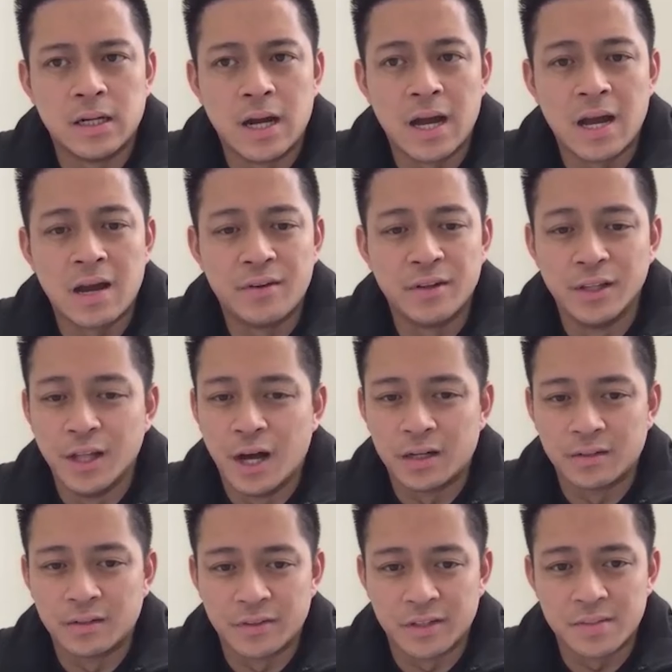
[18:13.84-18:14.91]
I have a
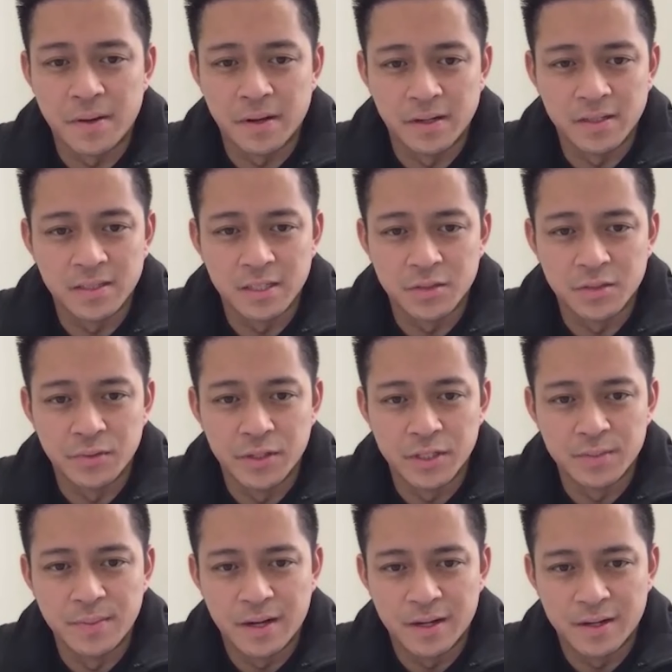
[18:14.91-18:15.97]
lot of experiences with
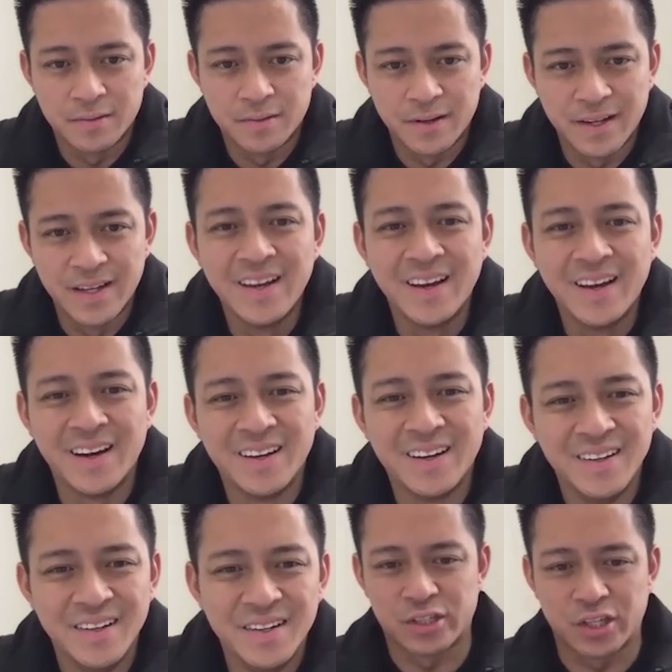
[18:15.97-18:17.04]
this by the way.
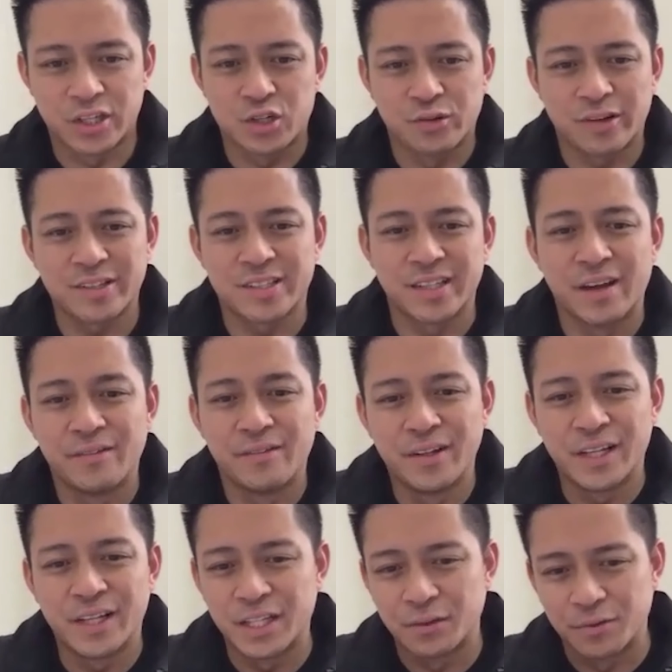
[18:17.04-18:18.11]
the trust
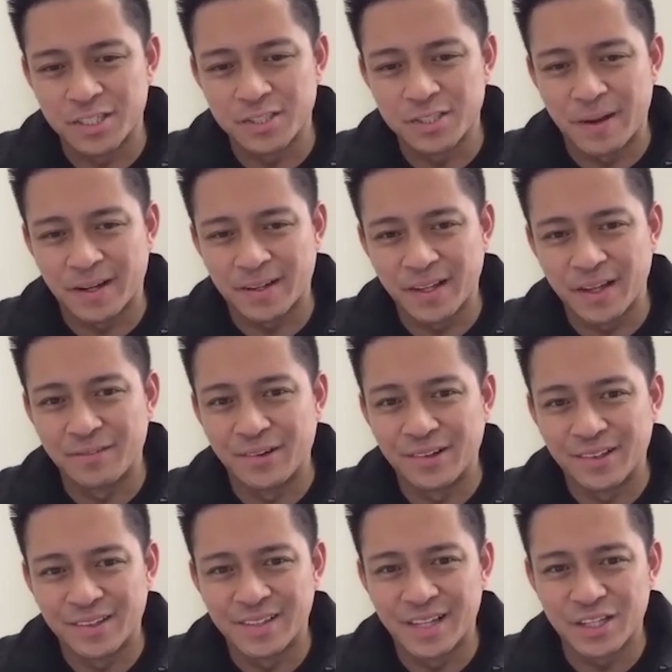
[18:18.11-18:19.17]
level and the respect
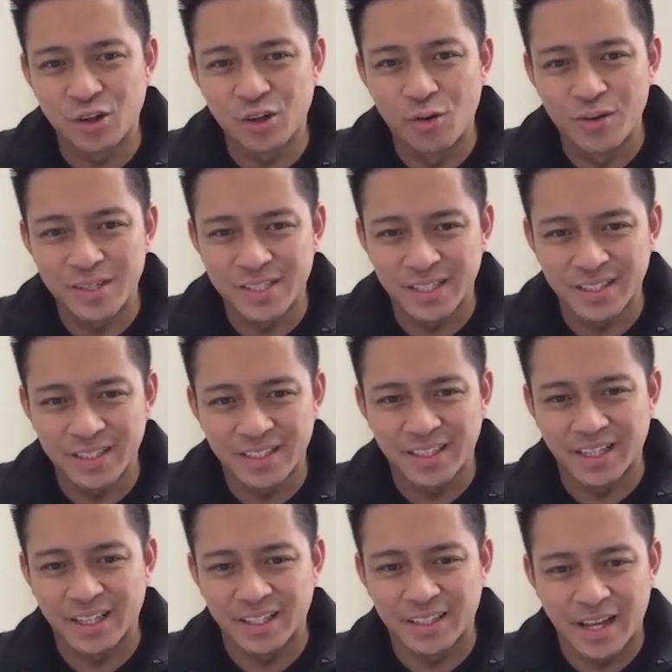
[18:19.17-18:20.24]
level. That's always a
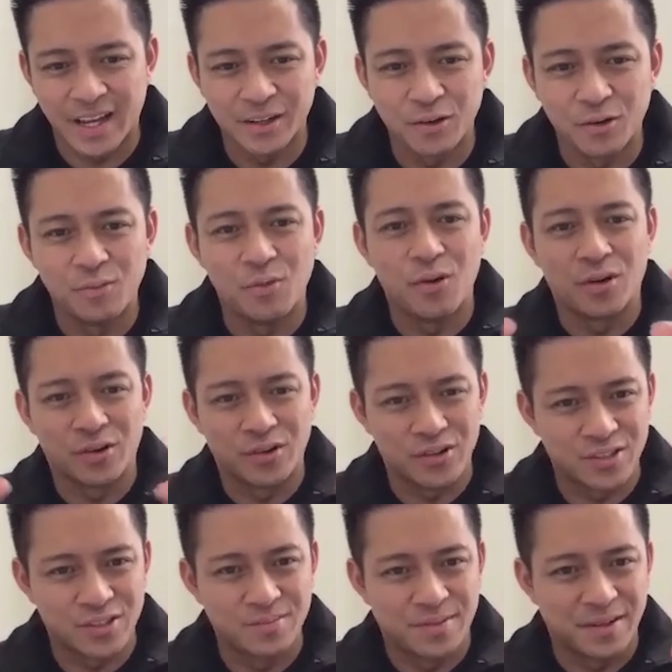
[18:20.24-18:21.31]
like a tag war or
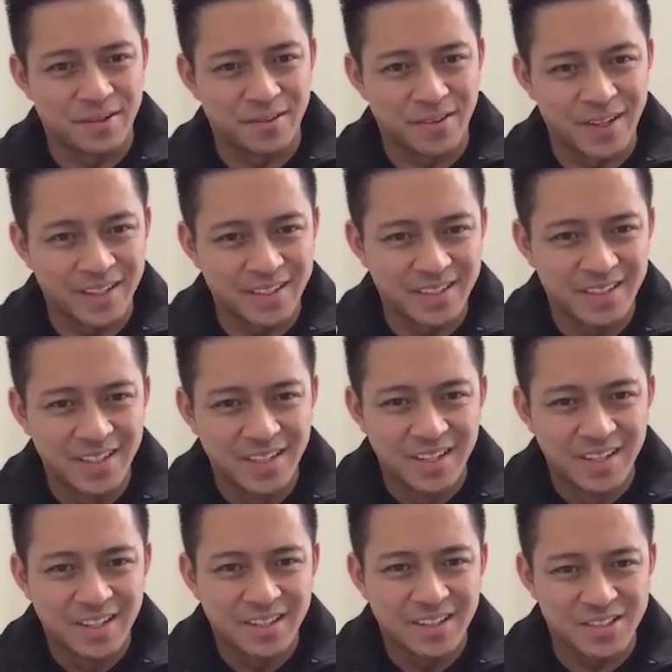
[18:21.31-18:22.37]
something, right?
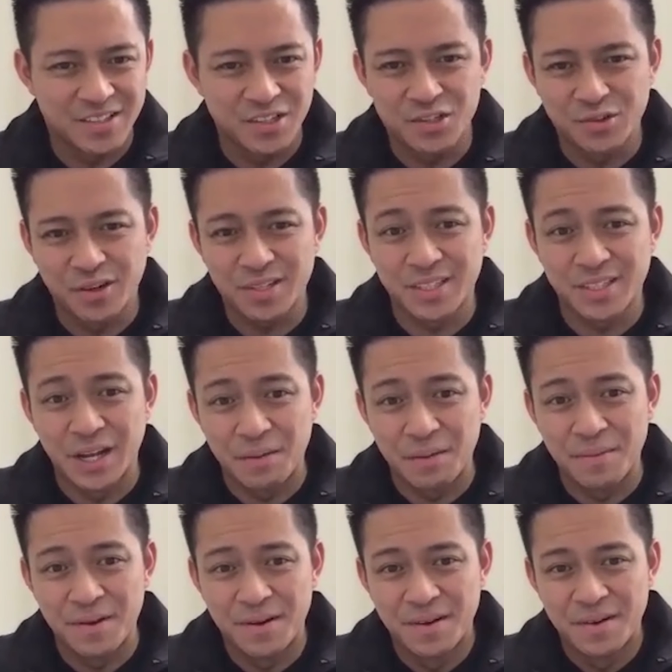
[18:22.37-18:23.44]
Because you trust
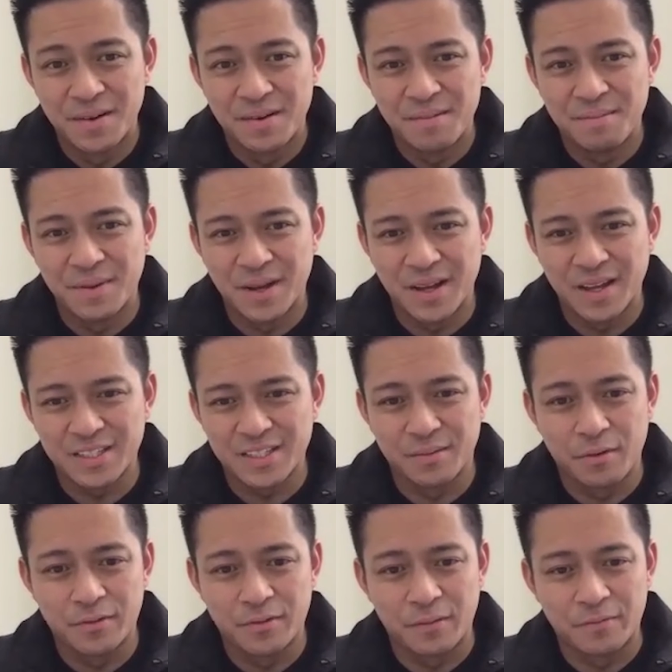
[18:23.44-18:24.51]
them, but
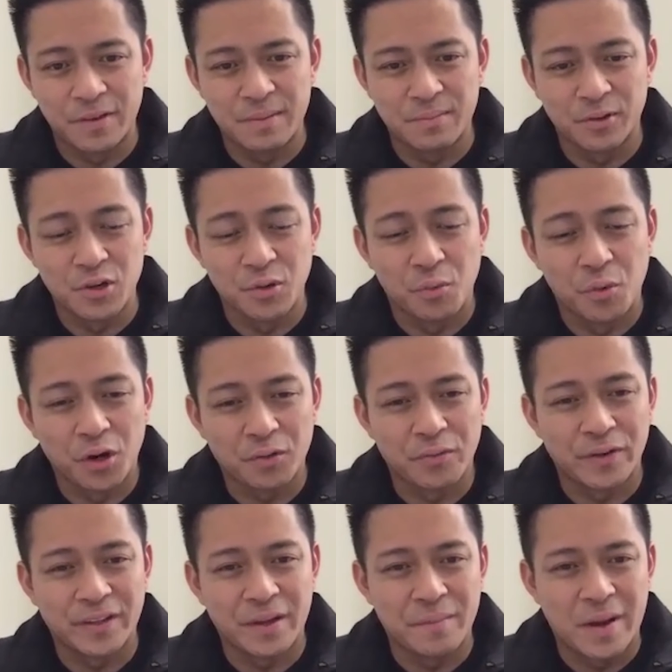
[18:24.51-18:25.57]
some of the people you work
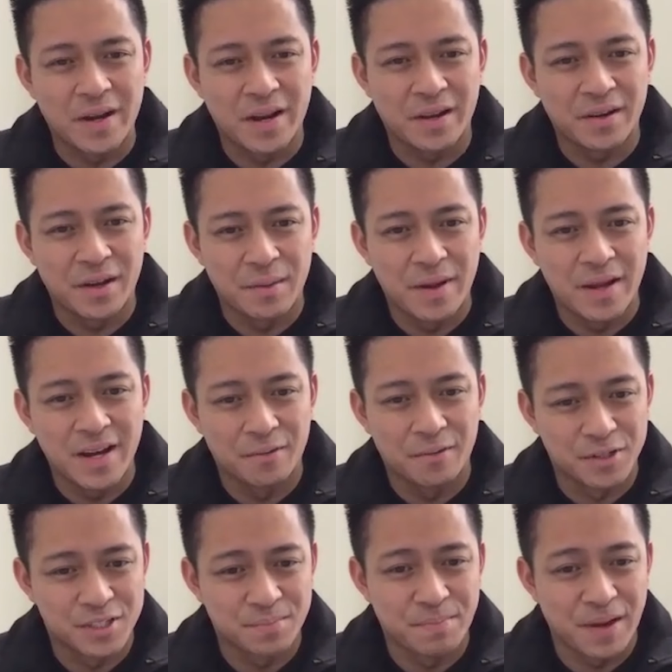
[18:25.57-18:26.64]
with they might not they may not
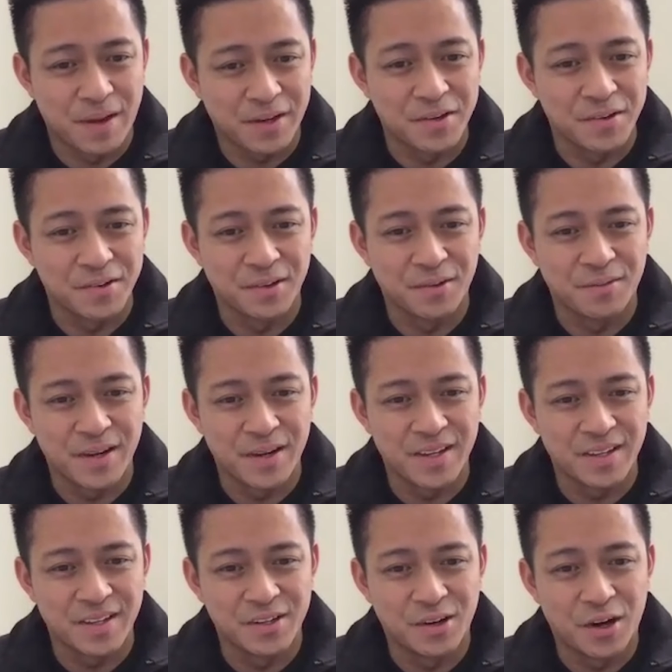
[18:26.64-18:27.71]
respect you the way
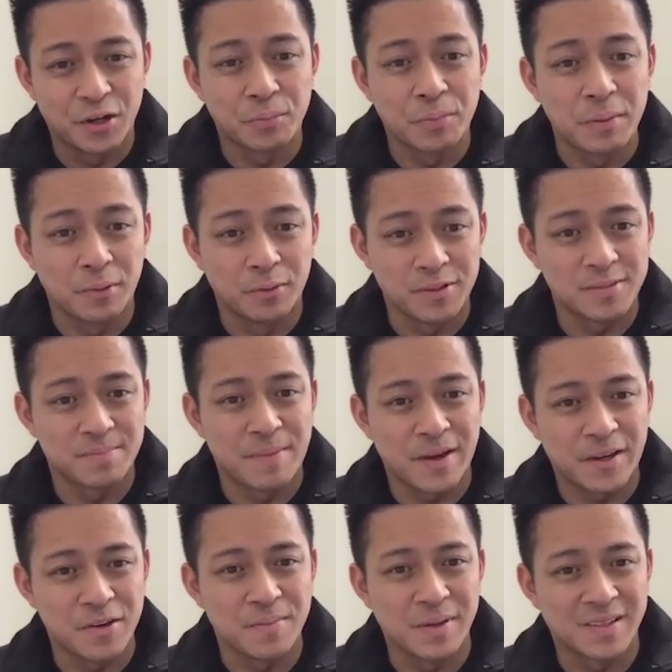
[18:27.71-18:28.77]
you know other people
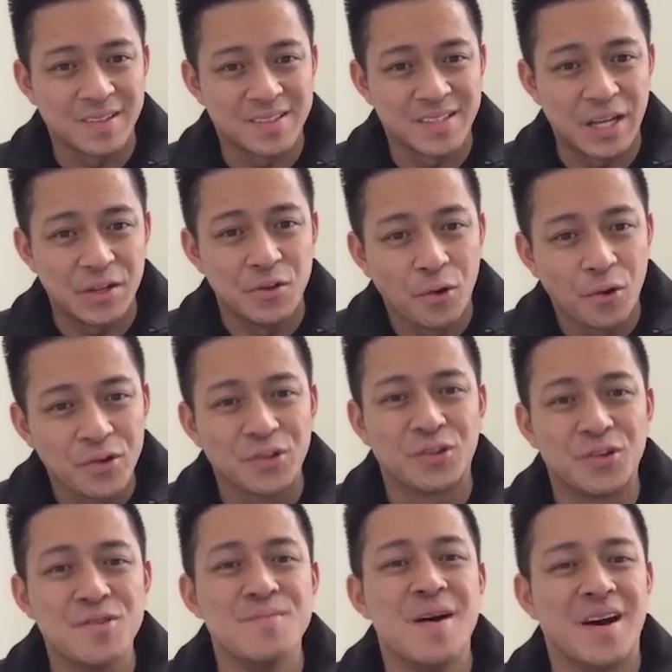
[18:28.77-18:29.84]
respect you because they know you
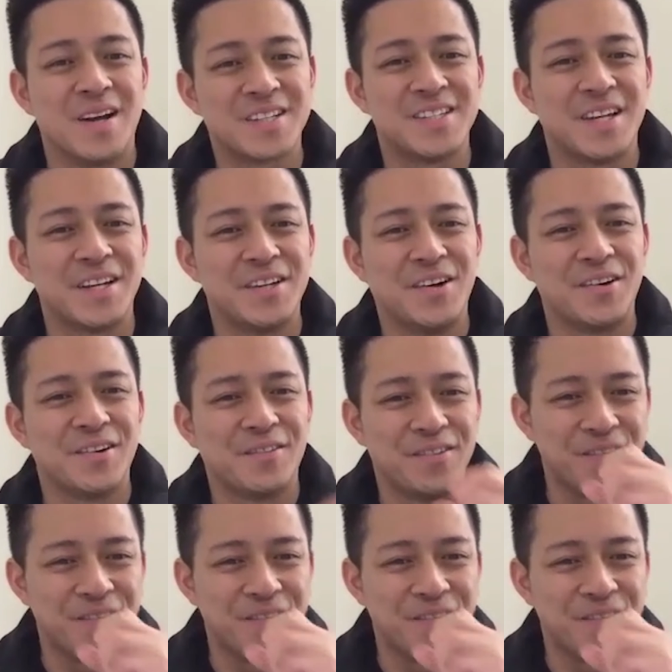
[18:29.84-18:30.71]
too much they know